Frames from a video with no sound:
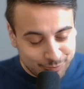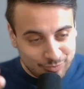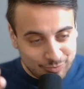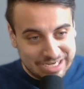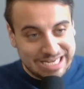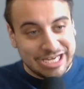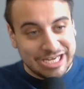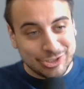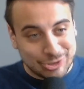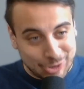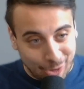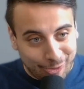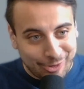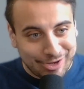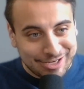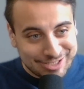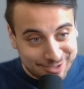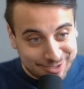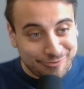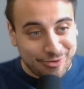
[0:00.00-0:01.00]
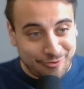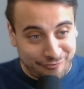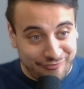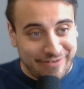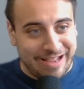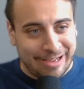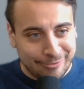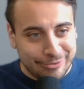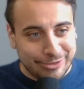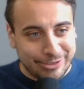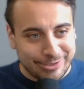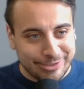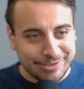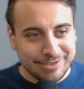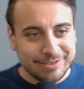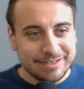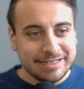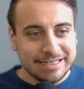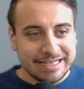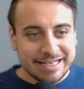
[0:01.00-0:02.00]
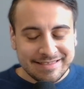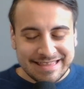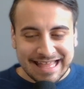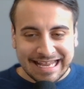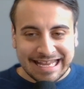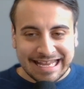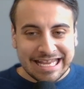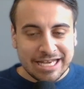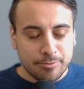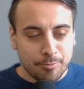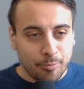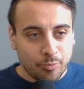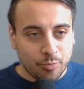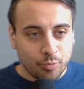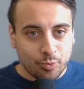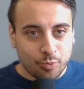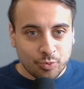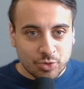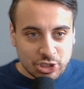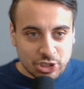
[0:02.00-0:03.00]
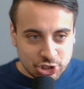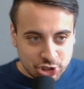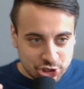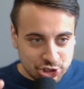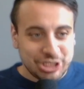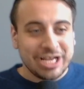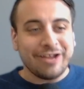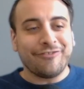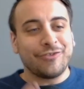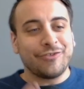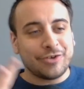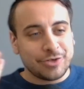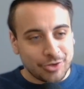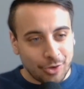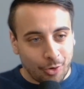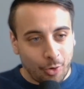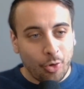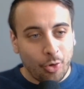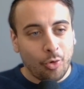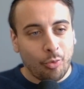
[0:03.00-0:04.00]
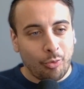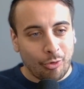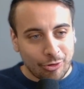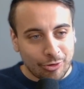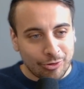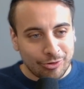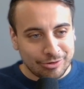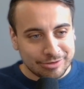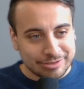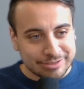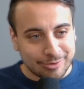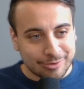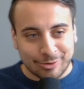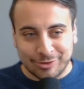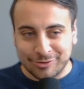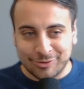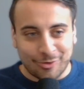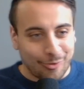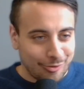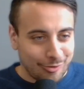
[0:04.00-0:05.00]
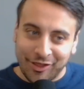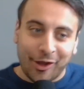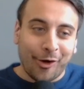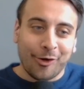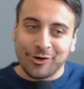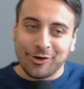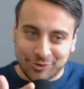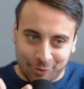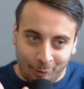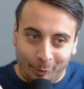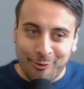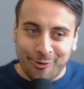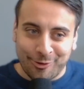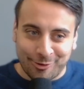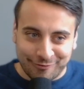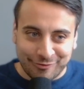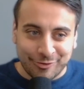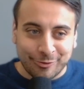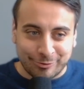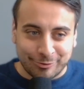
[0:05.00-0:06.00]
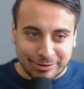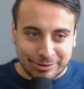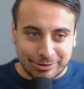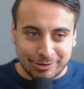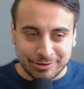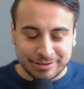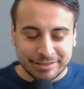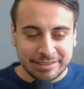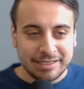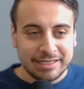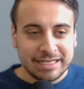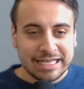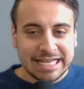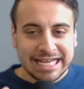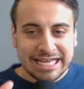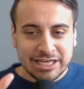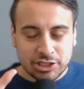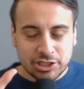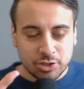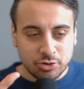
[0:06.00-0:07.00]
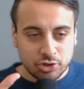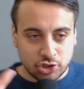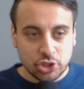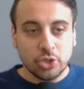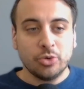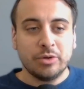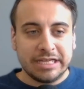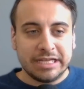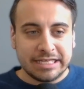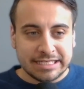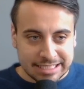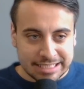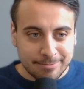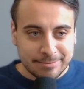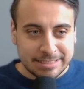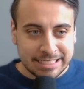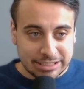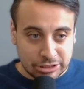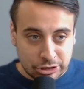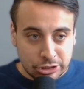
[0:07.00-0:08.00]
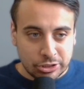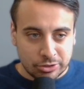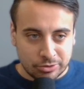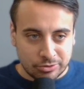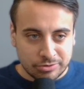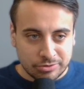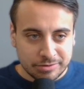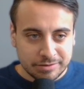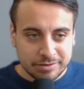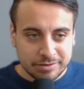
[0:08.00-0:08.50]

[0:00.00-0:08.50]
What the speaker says: endurance of the founder that can shift the whole world or their corner of the world into doing something new,